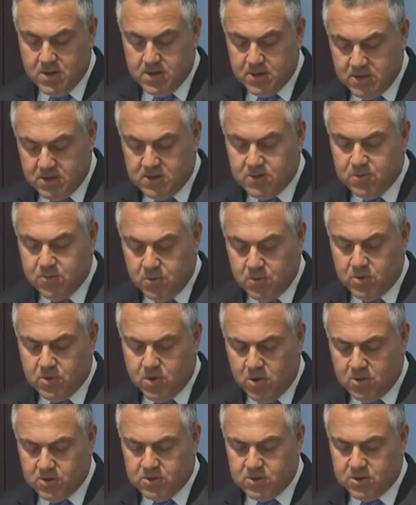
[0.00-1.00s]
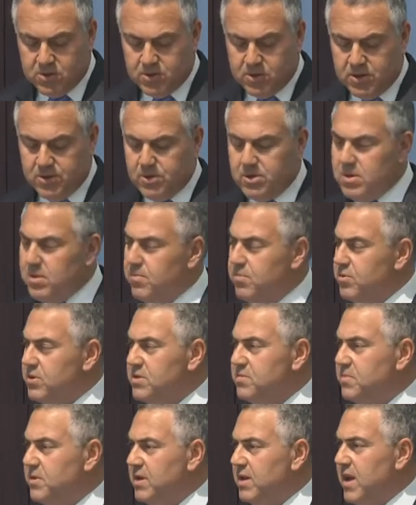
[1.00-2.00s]
This will constitute the
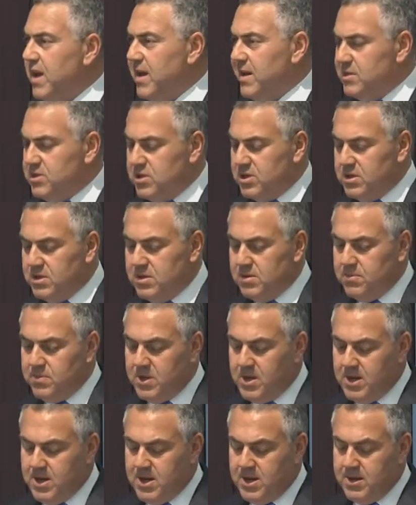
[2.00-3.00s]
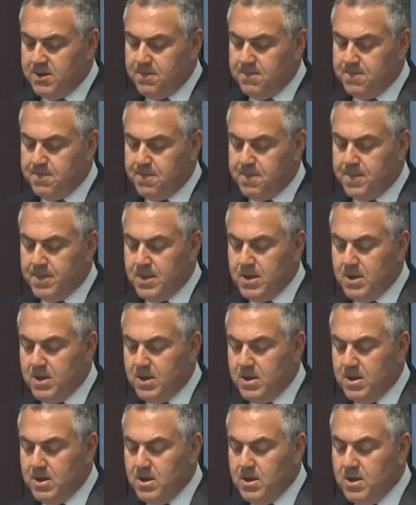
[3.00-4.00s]
Brisbane Action Plan.
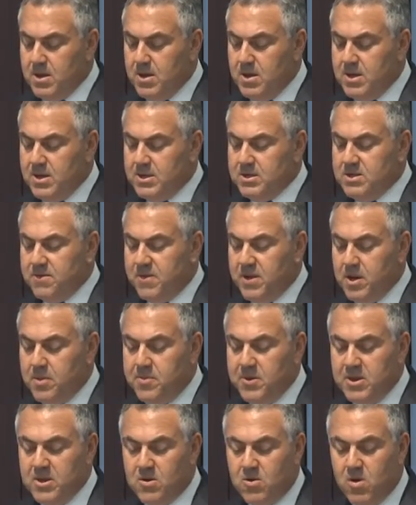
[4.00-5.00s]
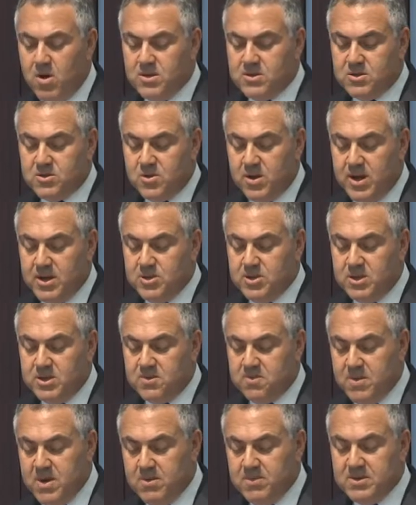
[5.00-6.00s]
in developing the growth
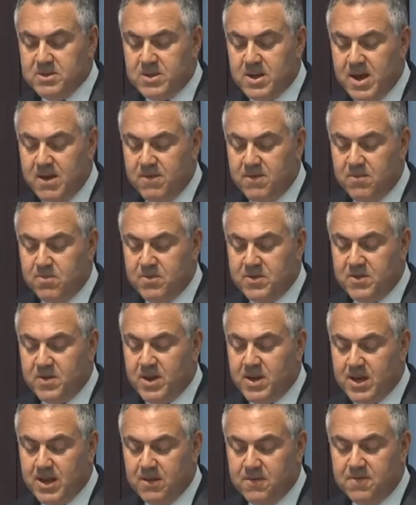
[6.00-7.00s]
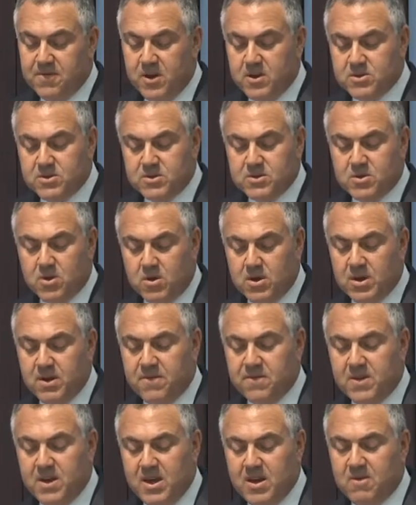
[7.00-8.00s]
strategies, members have in particular focused on
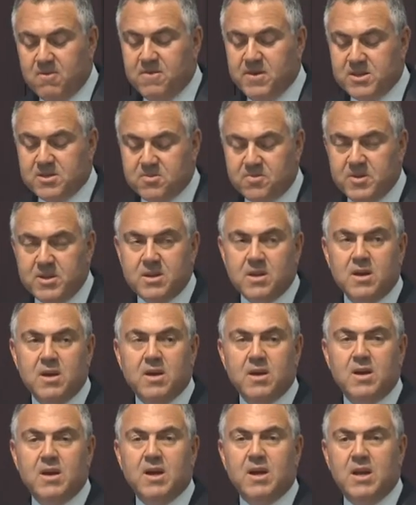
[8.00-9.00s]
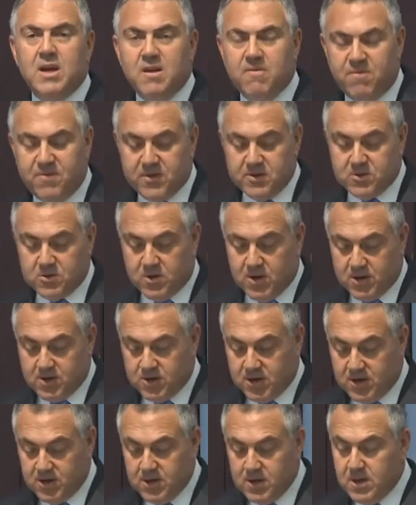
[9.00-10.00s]
lifting investment in
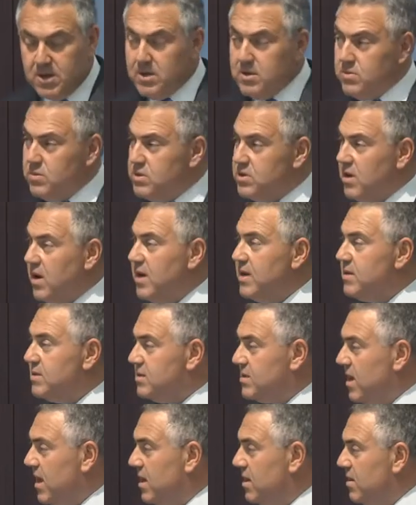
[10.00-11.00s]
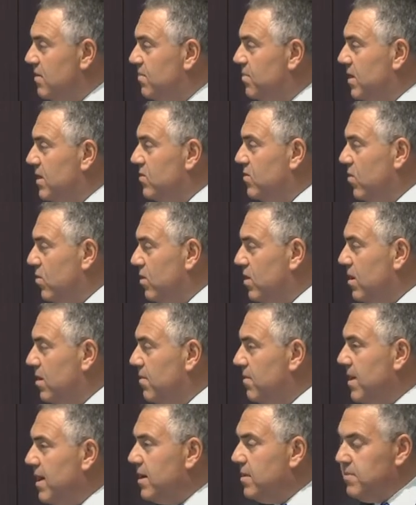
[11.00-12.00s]
infrastructure which I understand you've been talking
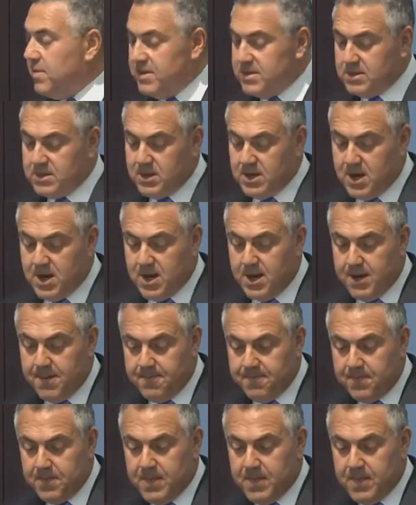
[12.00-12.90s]
about a bit today.